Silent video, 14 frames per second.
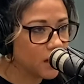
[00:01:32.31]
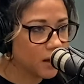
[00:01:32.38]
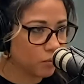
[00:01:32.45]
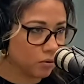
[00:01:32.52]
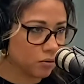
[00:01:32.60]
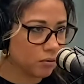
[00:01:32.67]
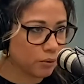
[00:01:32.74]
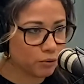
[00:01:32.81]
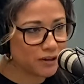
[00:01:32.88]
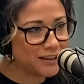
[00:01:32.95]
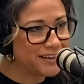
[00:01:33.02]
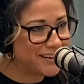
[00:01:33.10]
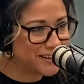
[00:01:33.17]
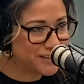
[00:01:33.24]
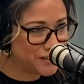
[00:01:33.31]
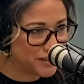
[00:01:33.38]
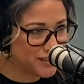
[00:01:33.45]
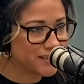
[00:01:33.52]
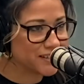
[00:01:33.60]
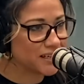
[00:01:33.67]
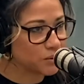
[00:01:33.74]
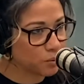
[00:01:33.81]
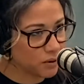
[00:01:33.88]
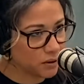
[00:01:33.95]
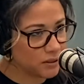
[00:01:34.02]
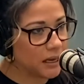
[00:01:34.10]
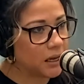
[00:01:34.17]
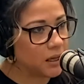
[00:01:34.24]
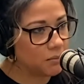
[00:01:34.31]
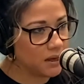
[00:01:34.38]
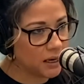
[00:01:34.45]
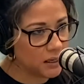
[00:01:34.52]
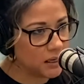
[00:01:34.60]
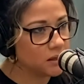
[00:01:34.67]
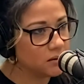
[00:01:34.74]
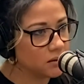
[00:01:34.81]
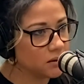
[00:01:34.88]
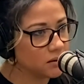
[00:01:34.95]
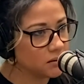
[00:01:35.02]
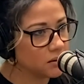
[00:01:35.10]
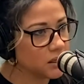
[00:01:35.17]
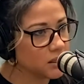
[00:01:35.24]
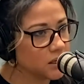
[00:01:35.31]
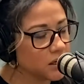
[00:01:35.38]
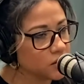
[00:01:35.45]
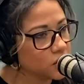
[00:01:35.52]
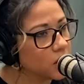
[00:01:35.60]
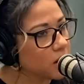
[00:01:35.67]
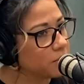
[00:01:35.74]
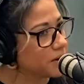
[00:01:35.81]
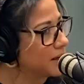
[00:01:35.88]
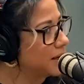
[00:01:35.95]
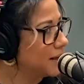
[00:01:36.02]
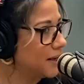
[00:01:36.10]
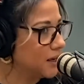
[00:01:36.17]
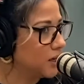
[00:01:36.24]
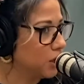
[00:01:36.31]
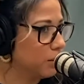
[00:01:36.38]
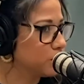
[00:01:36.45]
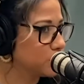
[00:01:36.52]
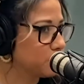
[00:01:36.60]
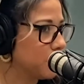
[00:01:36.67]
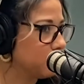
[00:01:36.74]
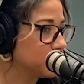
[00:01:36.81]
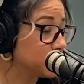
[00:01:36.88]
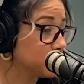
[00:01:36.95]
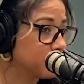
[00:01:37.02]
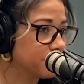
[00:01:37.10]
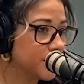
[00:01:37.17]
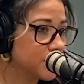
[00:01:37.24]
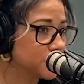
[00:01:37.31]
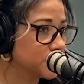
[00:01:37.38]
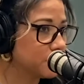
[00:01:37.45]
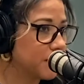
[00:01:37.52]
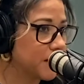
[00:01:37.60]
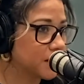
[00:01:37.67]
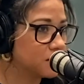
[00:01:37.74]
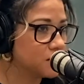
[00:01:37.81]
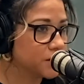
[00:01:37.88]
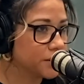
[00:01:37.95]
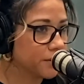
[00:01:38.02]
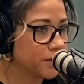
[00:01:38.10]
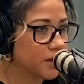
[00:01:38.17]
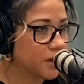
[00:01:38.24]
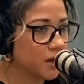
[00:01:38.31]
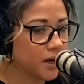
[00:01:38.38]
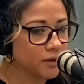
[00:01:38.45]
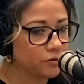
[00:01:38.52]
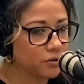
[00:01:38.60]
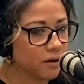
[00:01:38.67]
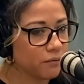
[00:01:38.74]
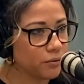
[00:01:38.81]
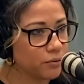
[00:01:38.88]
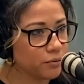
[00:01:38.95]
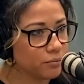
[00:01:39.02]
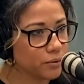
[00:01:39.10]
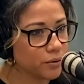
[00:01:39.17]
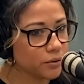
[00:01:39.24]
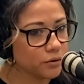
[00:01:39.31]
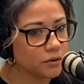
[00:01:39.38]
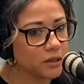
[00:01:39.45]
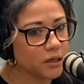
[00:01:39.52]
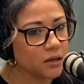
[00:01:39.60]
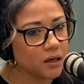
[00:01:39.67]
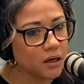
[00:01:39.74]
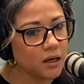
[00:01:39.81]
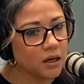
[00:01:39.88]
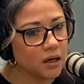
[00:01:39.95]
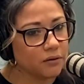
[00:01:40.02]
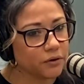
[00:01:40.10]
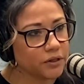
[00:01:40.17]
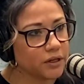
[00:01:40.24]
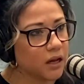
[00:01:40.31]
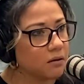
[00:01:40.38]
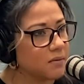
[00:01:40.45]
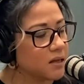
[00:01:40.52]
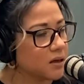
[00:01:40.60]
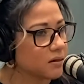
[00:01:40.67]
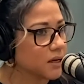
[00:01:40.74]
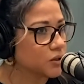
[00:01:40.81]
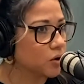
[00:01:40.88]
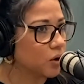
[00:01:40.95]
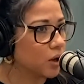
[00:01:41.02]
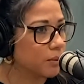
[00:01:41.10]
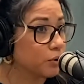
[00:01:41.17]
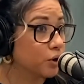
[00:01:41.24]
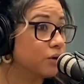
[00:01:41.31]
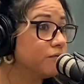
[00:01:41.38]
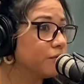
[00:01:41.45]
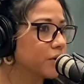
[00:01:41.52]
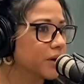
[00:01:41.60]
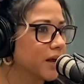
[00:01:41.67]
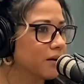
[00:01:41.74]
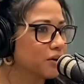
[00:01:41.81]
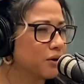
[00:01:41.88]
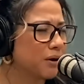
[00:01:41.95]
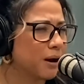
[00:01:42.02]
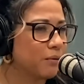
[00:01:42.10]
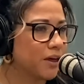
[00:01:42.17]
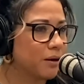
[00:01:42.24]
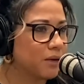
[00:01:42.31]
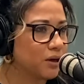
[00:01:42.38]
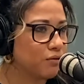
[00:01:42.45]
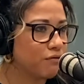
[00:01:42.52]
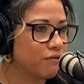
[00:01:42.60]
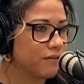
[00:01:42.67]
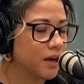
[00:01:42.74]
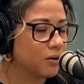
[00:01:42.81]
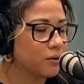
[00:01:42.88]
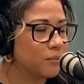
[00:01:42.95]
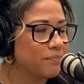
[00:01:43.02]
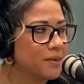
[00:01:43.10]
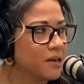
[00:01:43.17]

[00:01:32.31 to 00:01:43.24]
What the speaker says: I will clean kitchens, because that's where they're telling me I need to get a job. But I was a published professor back in Syria. I traveled the world, and if you're telling me that that's all I'm good for now, how would that make you feel?